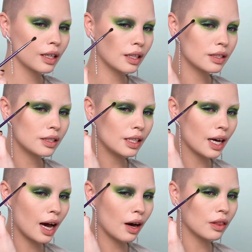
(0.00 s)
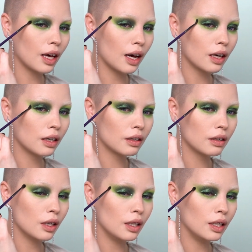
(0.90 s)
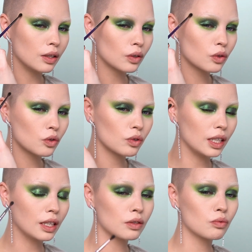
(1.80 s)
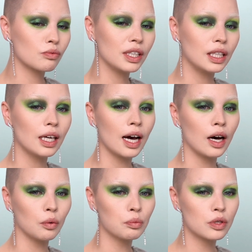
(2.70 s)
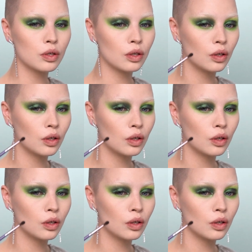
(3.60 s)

See how that neon green has really helped